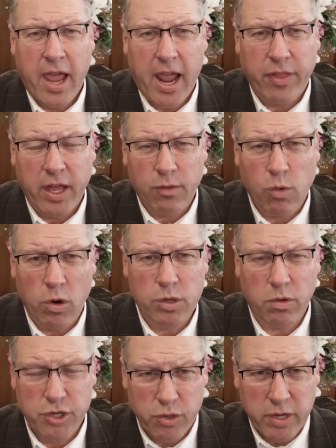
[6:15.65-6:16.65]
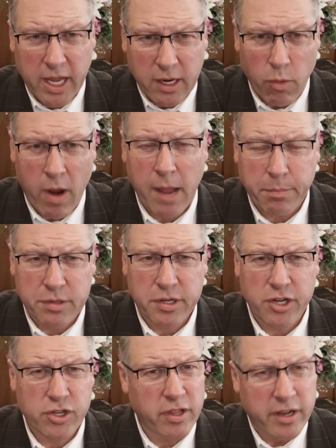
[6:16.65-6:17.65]
And then, of course, once you get in the right
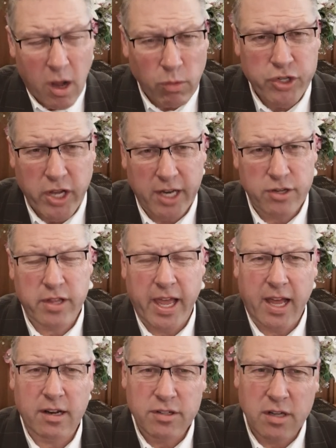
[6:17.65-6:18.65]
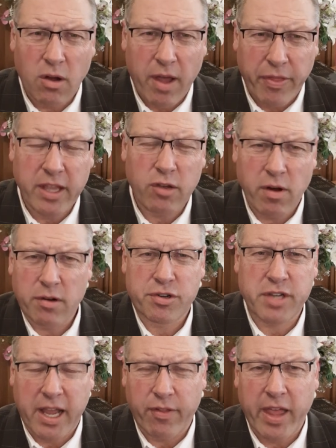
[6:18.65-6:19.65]
position, then don't change that. So I think you
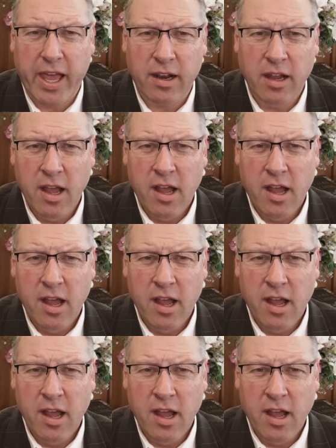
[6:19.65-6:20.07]
understand that.